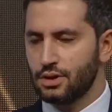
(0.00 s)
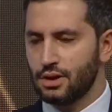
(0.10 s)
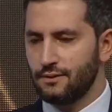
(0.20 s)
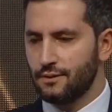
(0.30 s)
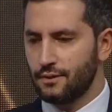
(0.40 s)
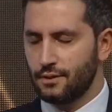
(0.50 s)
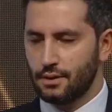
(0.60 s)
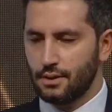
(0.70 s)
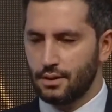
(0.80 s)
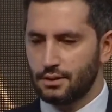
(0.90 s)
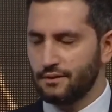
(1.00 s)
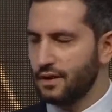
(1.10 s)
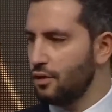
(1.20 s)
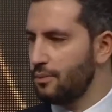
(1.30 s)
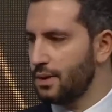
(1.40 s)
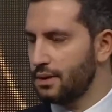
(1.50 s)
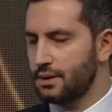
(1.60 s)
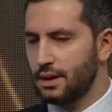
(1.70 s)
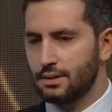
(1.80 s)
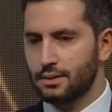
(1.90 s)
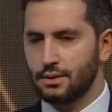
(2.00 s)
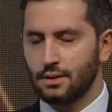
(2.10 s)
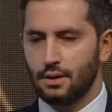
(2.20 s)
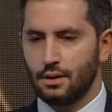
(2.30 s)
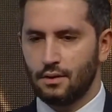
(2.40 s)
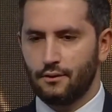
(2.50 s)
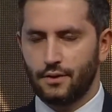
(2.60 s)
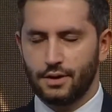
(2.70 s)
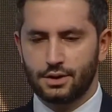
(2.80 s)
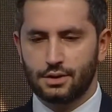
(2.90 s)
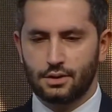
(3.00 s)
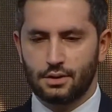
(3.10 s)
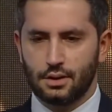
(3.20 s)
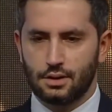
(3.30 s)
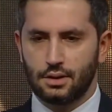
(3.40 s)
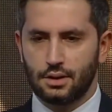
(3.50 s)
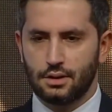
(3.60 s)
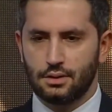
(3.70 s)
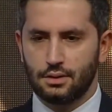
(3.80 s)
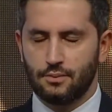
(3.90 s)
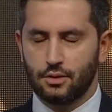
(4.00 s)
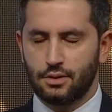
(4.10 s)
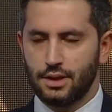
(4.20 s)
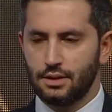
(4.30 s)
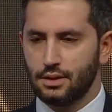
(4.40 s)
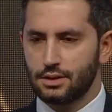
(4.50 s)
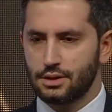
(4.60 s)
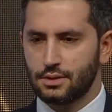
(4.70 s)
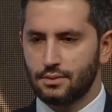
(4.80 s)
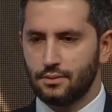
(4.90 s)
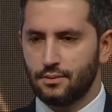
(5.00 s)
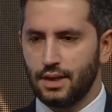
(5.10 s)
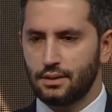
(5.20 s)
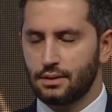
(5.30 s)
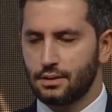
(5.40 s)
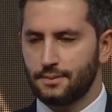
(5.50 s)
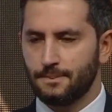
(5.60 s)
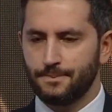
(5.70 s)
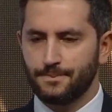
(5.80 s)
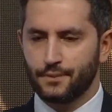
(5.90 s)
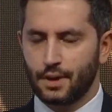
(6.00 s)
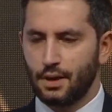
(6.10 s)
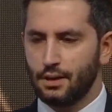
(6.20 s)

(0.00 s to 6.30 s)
both leaders met in Munich, facilitated by Chancellor Scholz, and